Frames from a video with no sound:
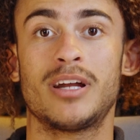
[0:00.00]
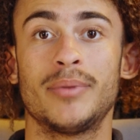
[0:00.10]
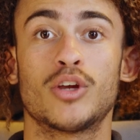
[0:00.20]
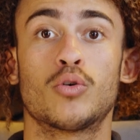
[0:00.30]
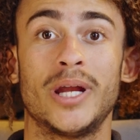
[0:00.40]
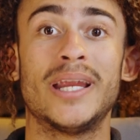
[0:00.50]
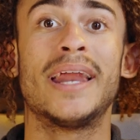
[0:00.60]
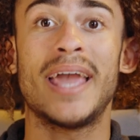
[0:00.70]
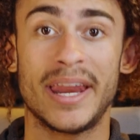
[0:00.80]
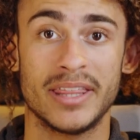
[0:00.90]
becoming great
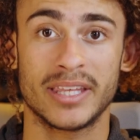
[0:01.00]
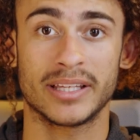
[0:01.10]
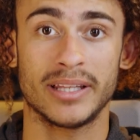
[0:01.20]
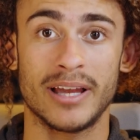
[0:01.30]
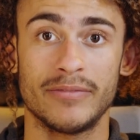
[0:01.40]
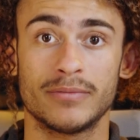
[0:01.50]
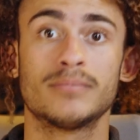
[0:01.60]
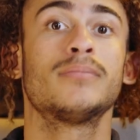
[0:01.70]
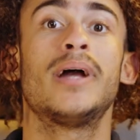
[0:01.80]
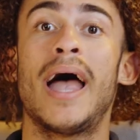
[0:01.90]
at anything in life:
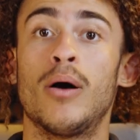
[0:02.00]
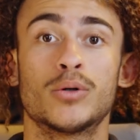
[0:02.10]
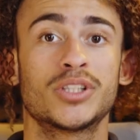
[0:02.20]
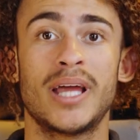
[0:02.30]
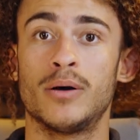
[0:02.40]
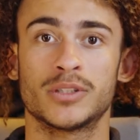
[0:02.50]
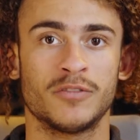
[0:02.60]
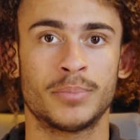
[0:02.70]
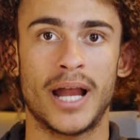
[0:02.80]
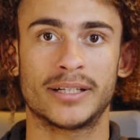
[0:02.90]
hours and hours
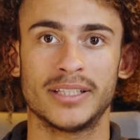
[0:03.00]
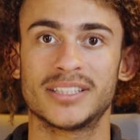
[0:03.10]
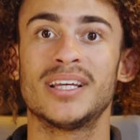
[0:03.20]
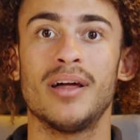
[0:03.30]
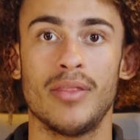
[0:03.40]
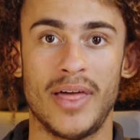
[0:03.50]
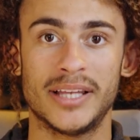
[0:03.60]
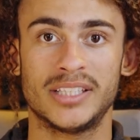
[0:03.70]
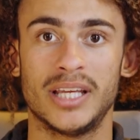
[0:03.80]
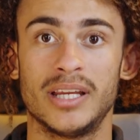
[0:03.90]
of practice.
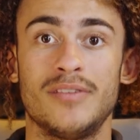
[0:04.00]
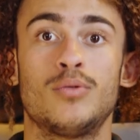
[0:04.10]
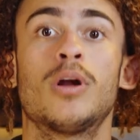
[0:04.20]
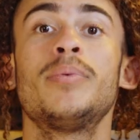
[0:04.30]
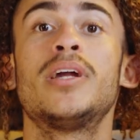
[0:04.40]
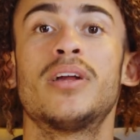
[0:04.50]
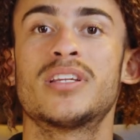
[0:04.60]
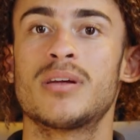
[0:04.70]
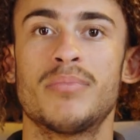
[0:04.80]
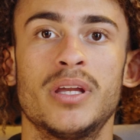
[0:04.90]
That's it. If you want to be good
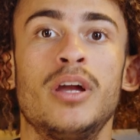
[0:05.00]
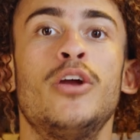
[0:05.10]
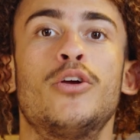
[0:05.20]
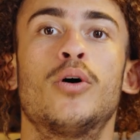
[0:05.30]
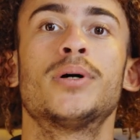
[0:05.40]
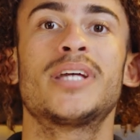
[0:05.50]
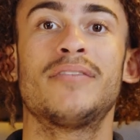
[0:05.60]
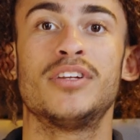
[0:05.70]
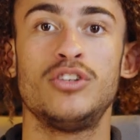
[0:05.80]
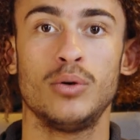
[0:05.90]
at something, you're going to
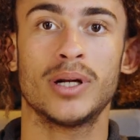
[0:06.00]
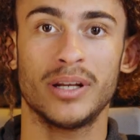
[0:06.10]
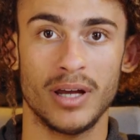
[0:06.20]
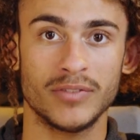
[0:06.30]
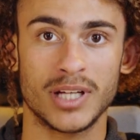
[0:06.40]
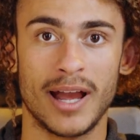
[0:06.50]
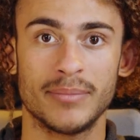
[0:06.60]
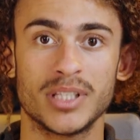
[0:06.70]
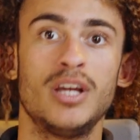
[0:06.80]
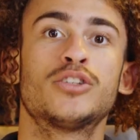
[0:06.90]
have to do it enough
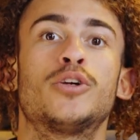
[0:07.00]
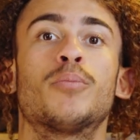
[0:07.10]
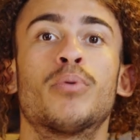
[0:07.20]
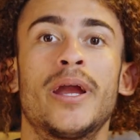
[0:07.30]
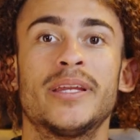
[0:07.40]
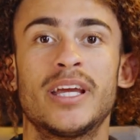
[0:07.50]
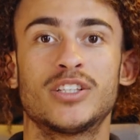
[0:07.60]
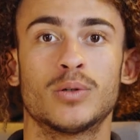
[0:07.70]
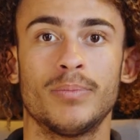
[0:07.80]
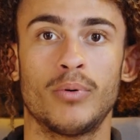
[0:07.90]
times so your brain gets
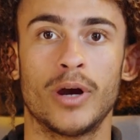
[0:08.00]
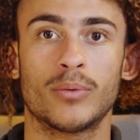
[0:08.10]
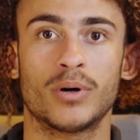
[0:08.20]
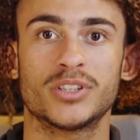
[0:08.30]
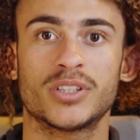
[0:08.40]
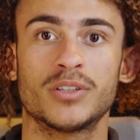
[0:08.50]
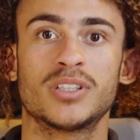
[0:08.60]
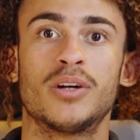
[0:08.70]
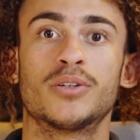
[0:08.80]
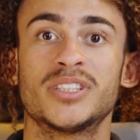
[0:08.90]
to a point where it starts
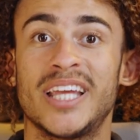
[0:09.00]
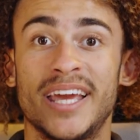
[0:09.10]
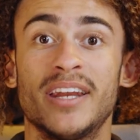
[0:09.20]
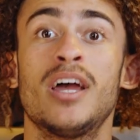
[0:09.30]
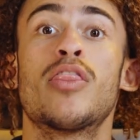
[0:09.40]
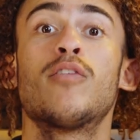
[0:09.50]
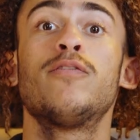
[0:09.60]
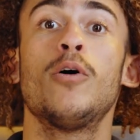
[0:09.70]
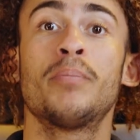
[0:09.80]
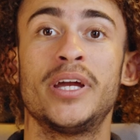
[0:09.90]
to understand the
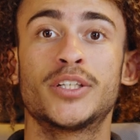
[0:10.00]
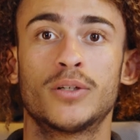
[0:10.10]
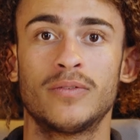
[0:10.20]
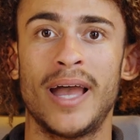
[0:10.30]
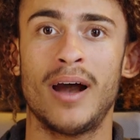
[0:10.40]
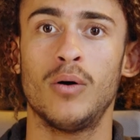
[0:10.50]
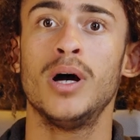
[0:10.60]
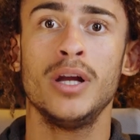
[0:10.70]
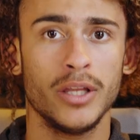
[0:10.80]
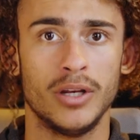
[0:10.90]
full picture of how,
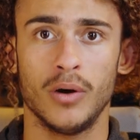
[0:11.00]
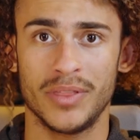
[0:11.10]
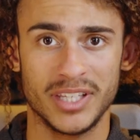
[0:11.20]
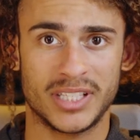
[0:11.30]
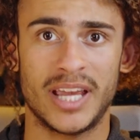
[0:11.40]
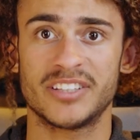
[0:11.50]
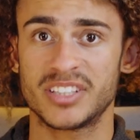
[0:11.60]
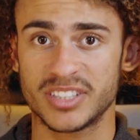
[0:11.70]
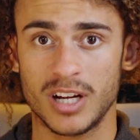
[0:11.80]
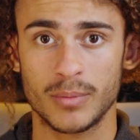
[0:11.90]
in this case,
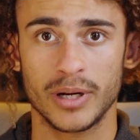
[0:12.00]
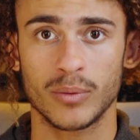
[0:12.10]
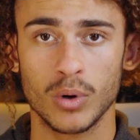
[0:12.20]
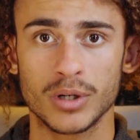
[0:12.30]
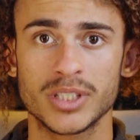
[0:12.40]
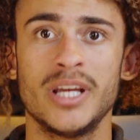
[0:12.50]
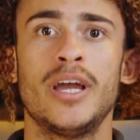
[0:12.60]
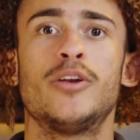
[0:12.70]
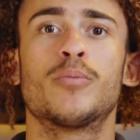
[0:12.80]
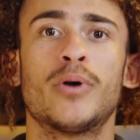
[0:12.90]
the stock market works,
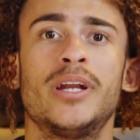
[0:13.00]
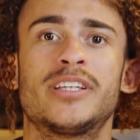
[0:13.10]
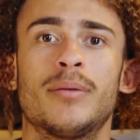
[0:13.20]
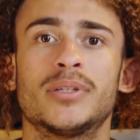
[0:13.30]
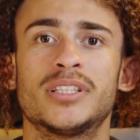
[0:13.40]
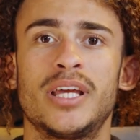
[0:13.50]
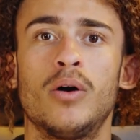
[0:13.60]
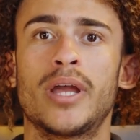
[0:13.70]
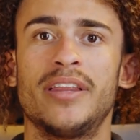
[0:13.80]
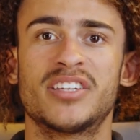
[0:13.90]
and your brain is able to say,
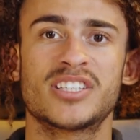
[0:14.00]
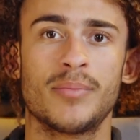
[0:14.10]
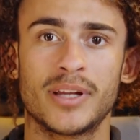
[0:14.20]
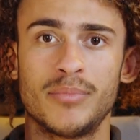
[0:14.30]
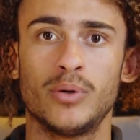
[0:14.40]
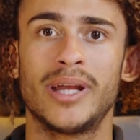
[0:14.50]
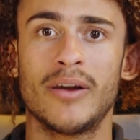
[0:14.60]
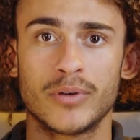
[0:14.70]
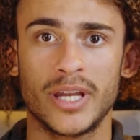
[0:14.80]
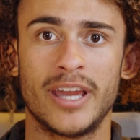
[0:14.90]
okay, this is something I'm doing
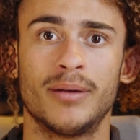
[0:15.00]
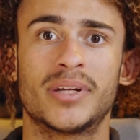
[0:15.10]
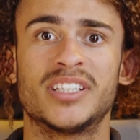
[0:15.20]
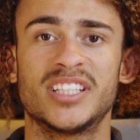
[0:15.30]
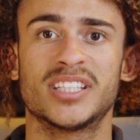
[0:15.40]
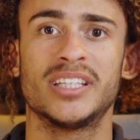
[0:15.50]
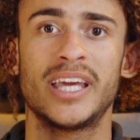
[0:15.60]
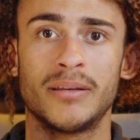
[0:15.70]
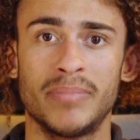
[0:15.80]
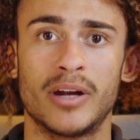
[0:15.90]
every day and I'm consistently
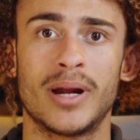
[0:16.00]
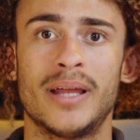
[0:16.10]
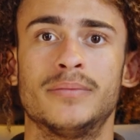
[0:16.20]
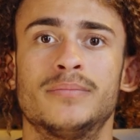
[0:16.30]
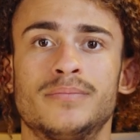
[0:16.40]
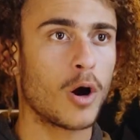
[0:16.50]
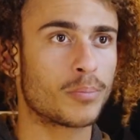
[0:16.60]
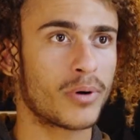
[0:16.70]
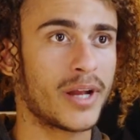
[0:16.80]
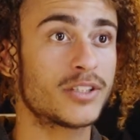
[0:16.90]
getting better at. Our
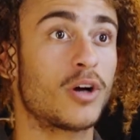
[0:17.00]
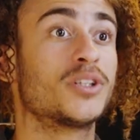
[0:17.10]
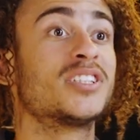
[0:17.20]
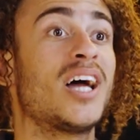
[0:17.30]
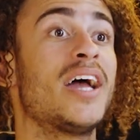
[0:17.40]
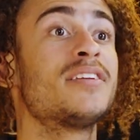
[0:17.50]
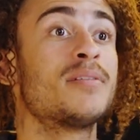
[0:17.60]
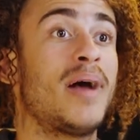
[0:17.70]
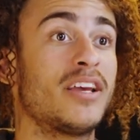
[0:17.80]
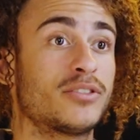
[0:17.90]
brains are designed
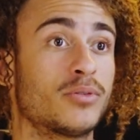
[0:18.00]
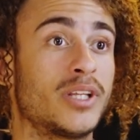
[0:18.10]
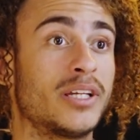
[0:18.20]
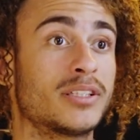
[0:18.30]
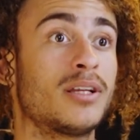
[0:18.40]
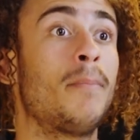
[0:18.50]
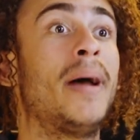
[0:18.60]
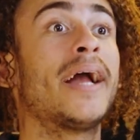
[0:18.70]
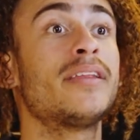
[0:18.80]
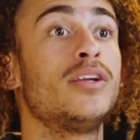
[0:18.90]
to master things.
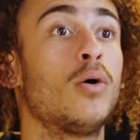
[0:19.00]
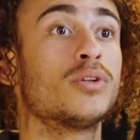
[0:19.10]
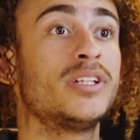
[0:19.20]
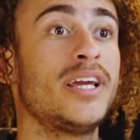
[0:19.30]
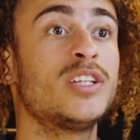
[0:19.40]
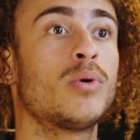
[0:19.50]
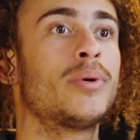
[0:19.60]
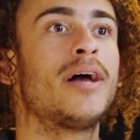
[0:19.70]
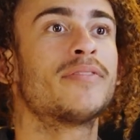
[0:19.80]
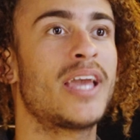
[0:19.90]
Back in the olden days, we
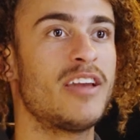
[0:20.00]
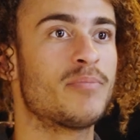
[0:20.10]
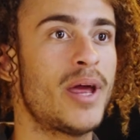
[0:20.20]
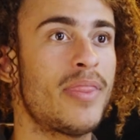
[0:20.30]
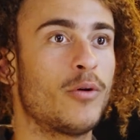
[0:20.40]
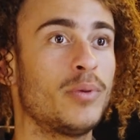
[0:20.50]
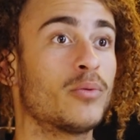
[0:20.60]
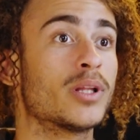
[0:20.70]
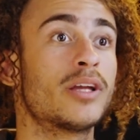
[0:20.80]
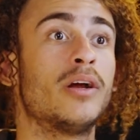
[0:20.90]
would have cavemen that would be
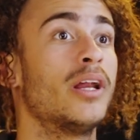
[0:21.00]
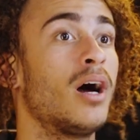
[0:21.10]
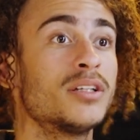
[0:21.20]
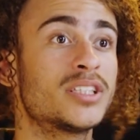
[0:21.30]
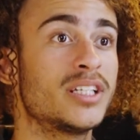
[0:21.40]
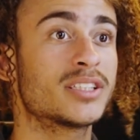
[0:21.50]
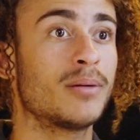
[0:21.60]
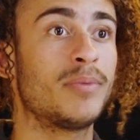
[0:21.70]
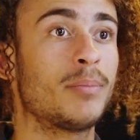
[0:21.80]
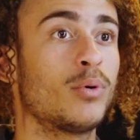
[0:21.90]
really good at hunting,
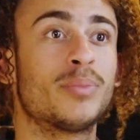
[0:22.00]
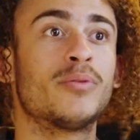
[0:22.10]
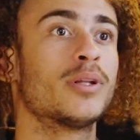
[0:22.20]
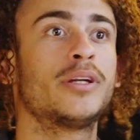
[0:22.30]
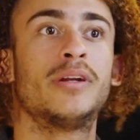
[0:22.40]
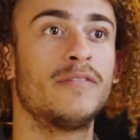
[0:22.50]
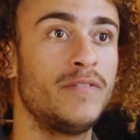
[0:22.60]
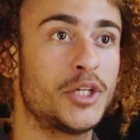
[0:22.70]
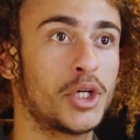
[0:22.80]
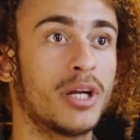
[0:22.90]
some people would be really good at
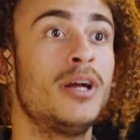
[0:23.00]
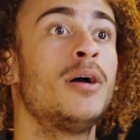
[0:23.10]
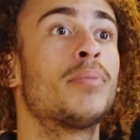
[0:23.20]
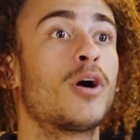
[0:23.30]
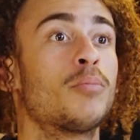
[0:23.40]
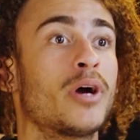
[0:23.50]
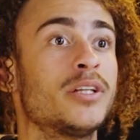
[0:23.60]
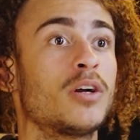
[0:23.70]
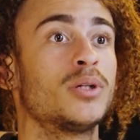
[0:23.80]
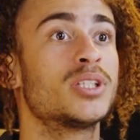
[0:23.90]
fishing, but our
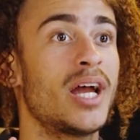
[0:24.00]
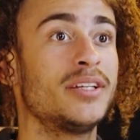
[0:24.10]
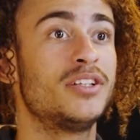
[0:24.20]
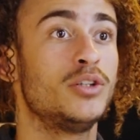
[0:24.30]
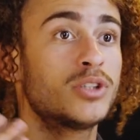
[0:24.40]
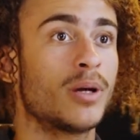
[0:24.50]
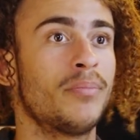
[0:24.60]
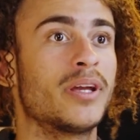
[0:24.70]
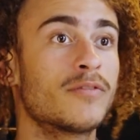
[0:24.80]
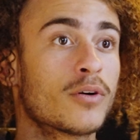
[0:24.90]
brains are designed to do
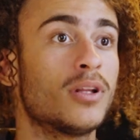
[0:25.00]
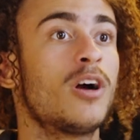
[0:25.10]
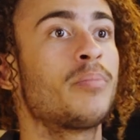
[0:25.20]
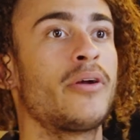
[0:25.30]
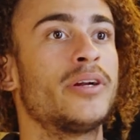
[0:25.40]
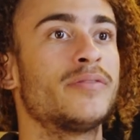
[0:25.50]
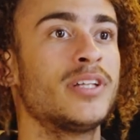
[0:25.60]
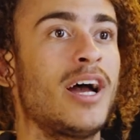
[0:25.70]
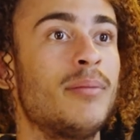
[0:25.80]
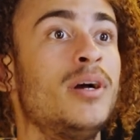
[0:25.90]
something for a long period of
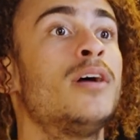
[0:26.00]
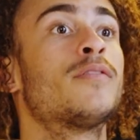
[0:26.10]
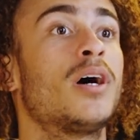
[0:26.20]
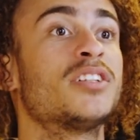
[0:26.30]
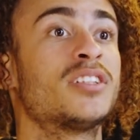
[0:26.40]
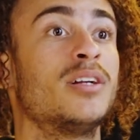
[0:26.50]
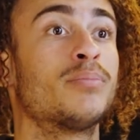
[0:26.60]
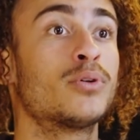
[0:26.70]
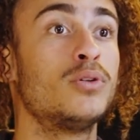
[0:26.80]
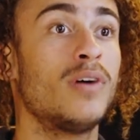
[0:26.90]
time for us to
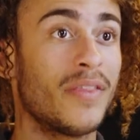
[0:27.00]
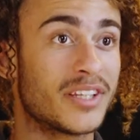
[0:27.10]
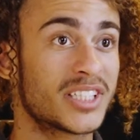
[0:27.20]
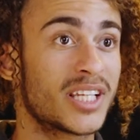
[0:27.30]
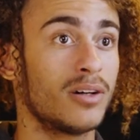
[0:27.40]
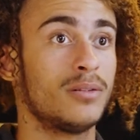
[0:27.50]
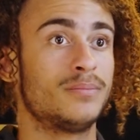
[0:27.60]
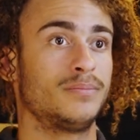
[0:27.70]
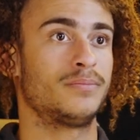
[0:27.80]
improve on this skill.